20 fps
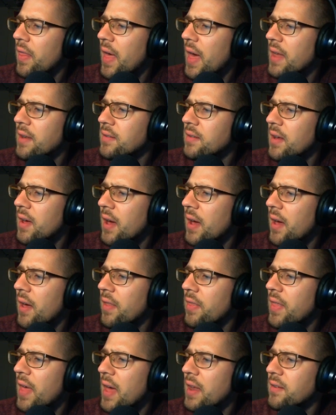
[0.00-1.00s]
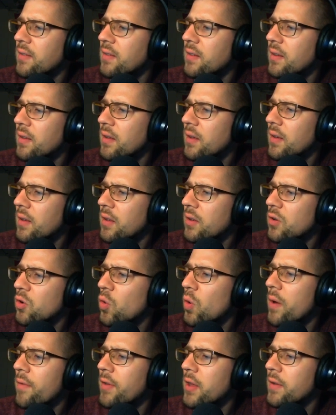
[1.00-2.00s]
that, uh, that
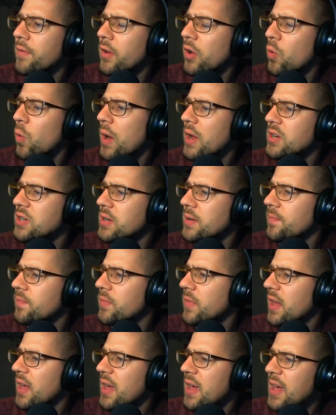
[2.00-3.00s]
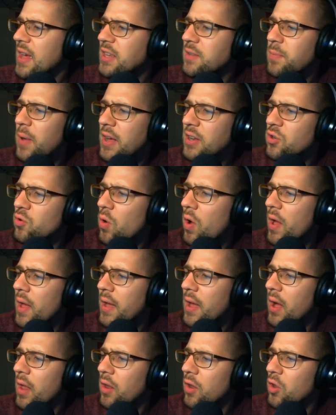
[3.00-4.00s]
derivative equation, is by
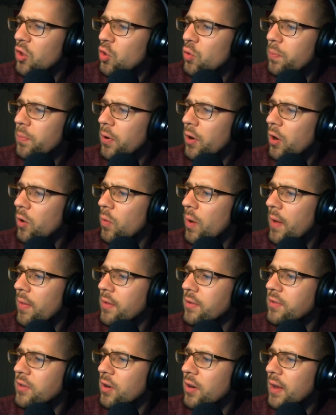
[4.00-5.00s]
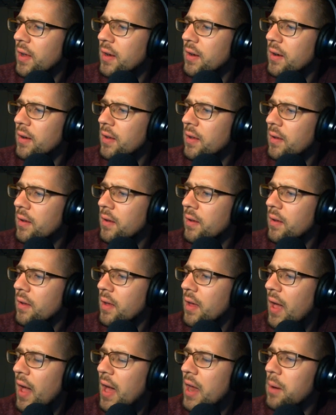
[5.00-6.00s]
drawing a loop around the circuit
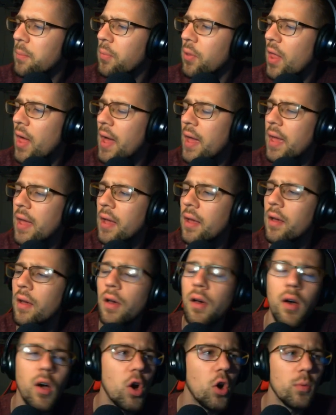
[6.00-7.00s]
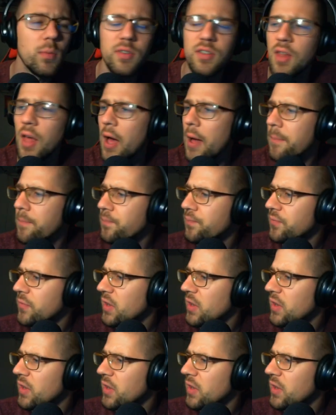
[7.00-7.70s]
and applying Ohm's law.